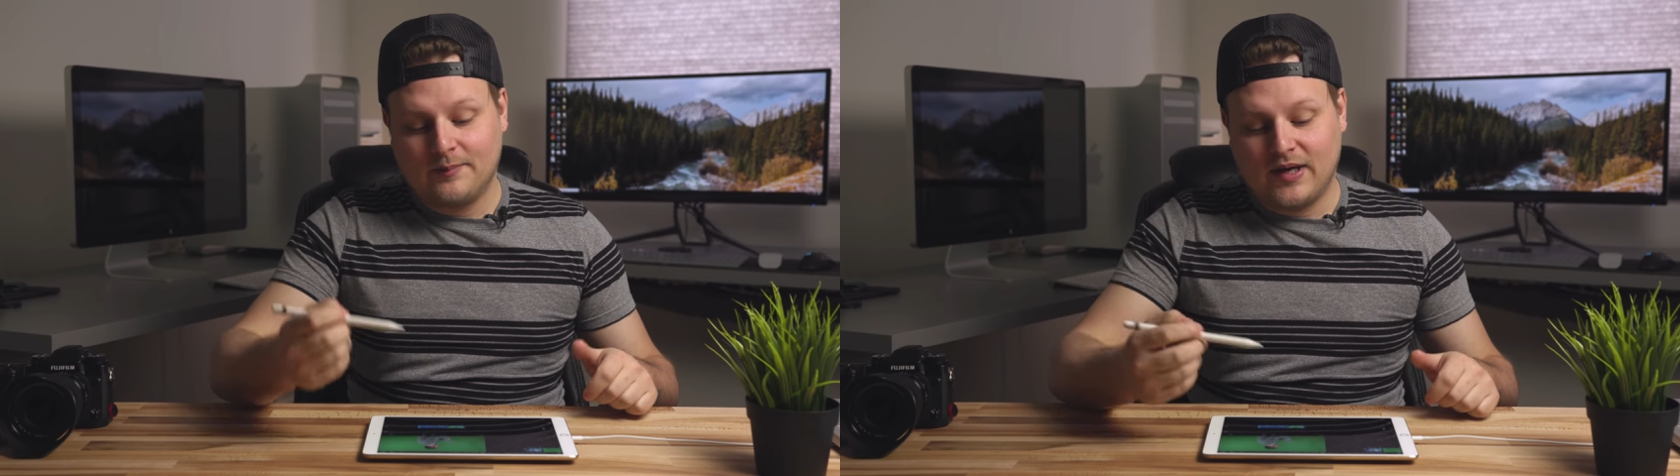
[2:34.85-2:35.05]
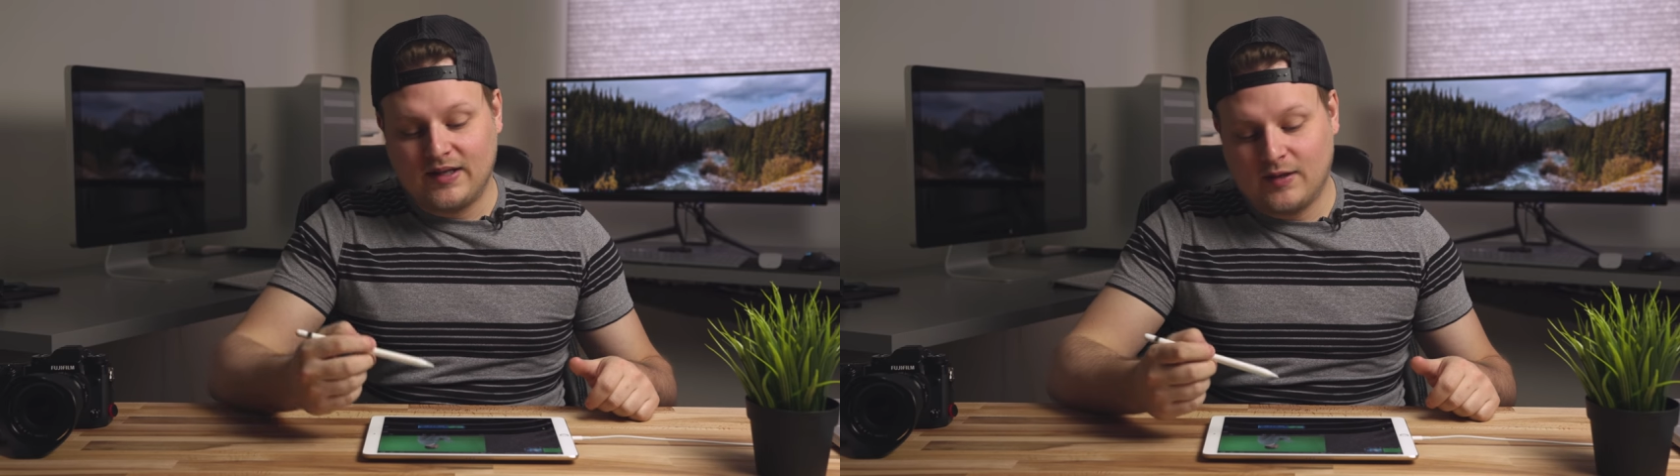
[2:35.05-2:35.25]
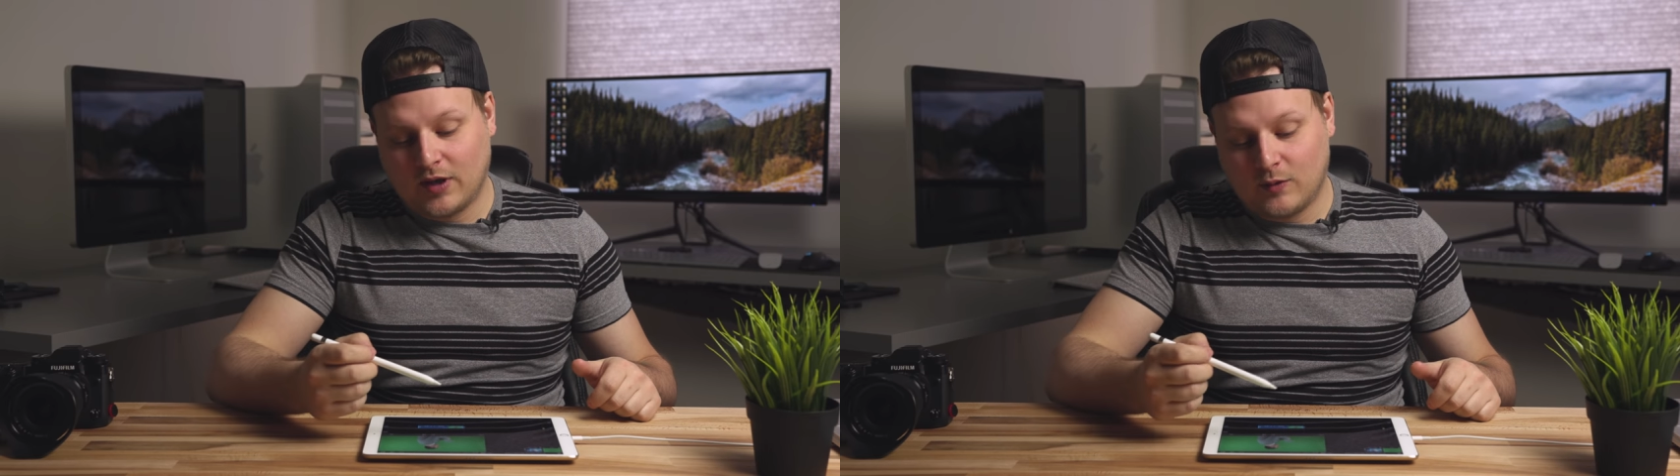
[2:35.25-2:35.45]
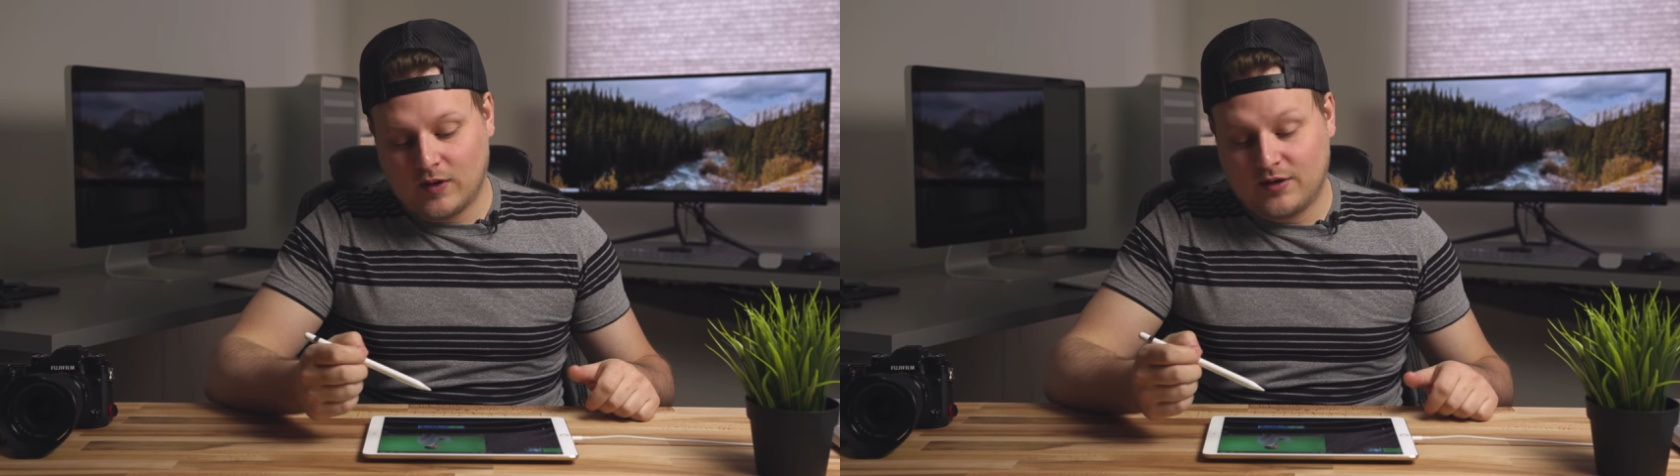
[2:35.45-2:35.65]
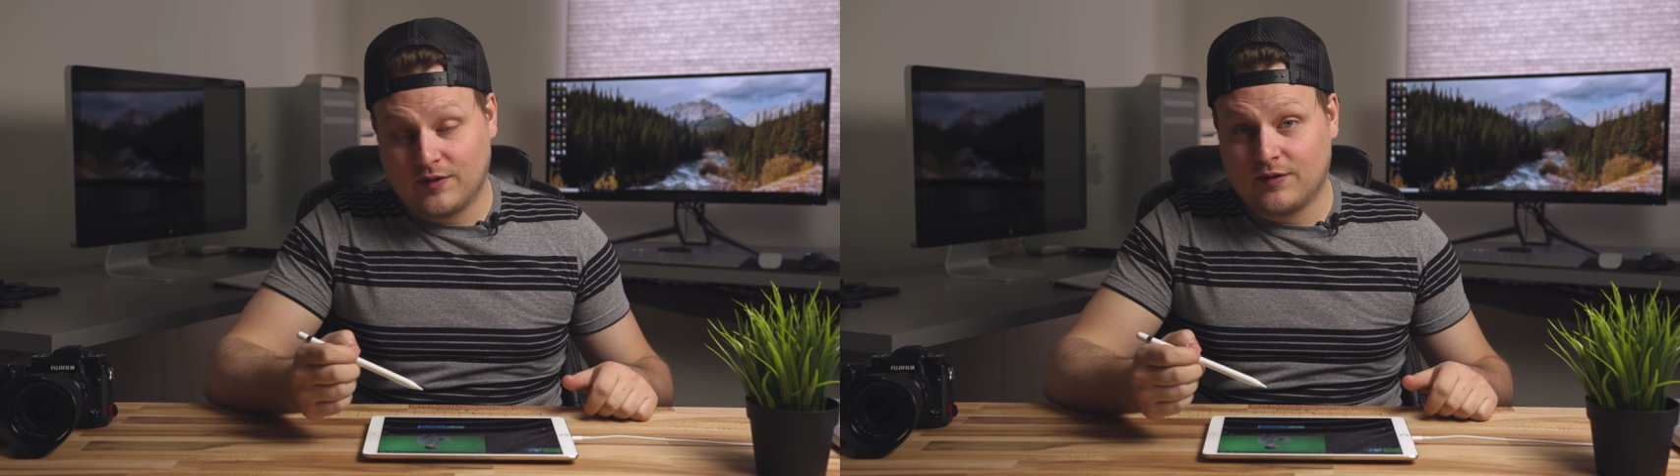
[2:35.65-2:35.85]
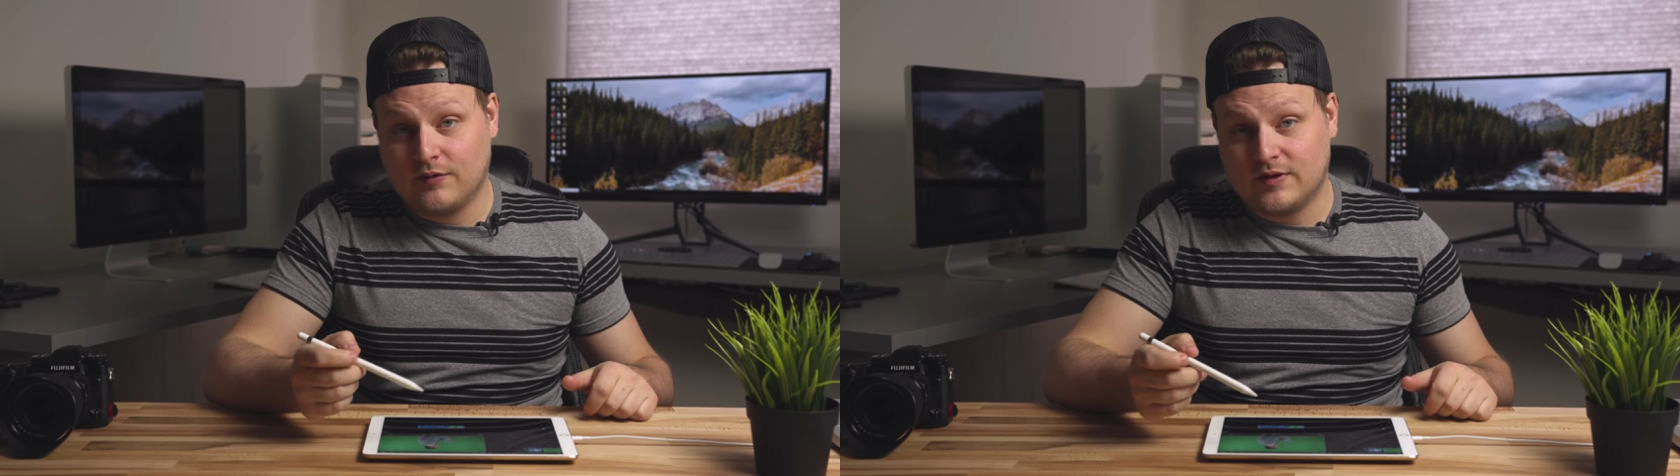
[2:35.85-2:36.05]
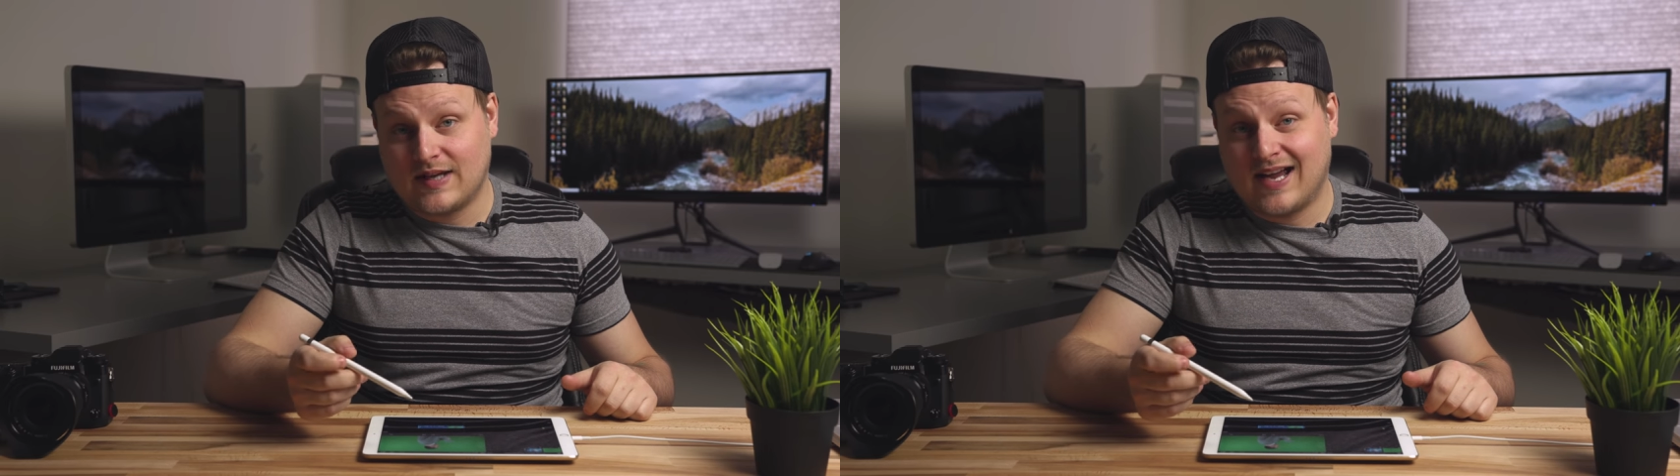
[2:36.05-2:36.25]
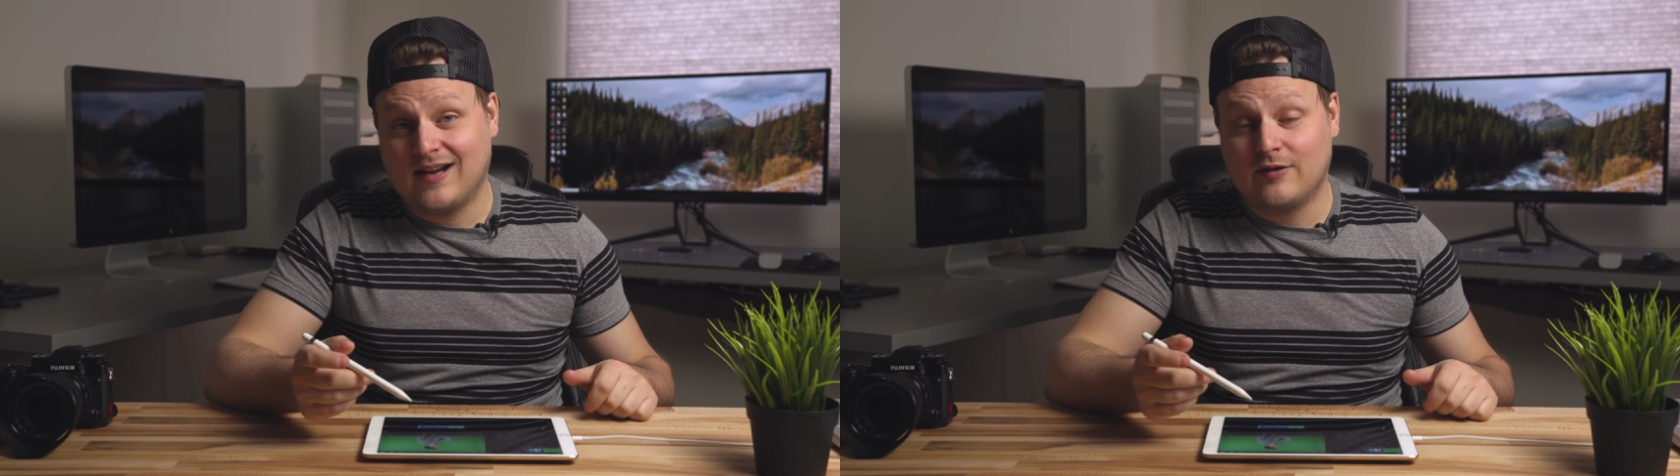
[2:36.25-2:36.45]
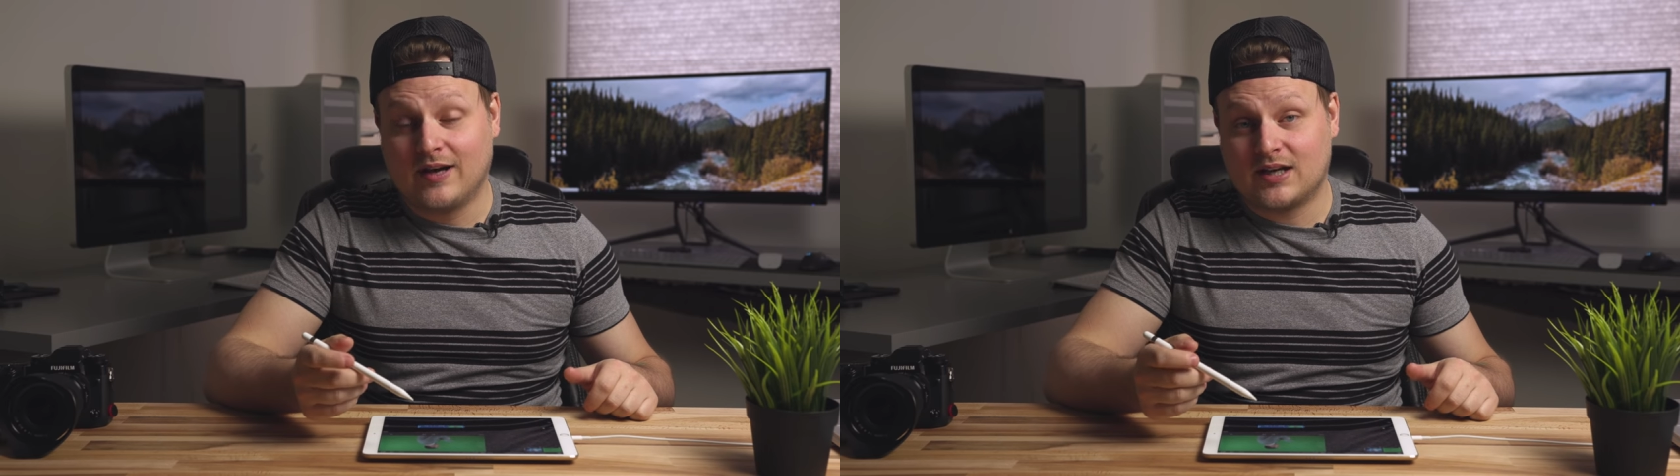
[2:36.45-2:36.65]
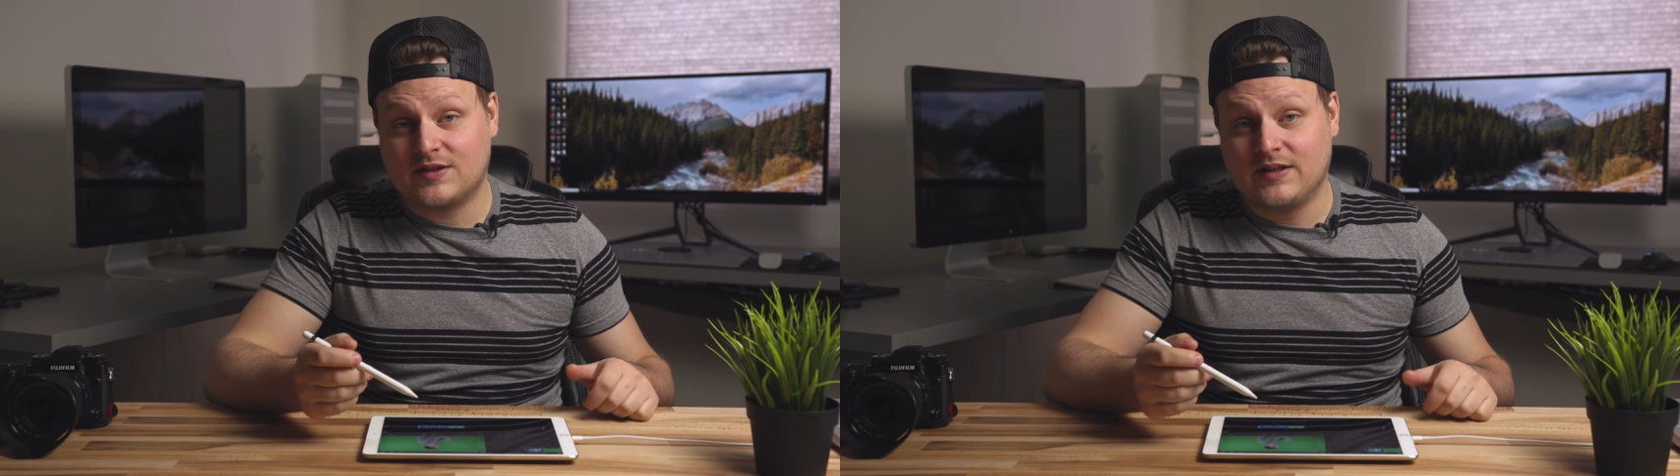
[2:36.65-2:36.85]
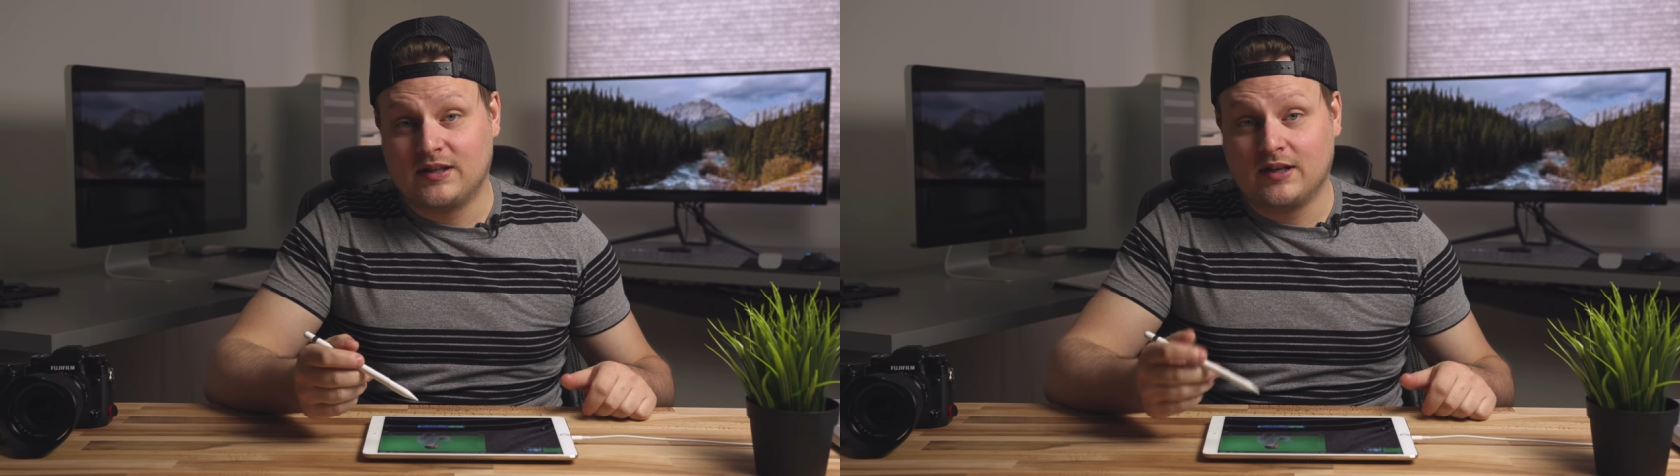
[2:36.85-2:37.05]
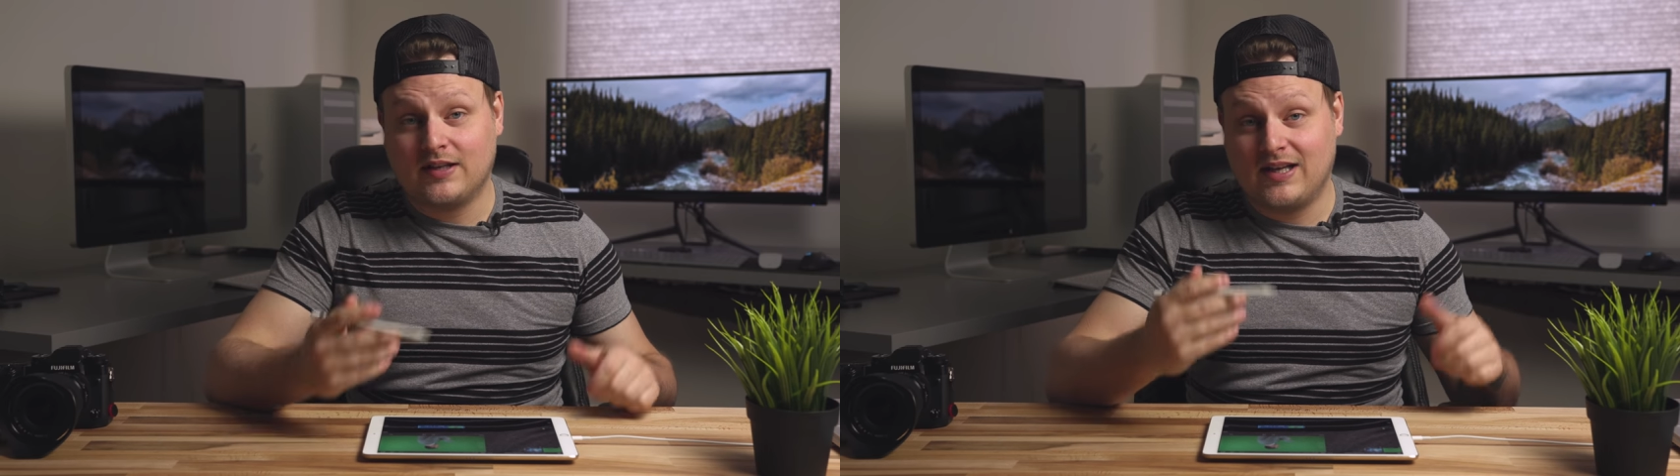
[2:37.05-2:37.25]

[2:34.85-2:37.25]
Mainly what I wanna go through is how to actually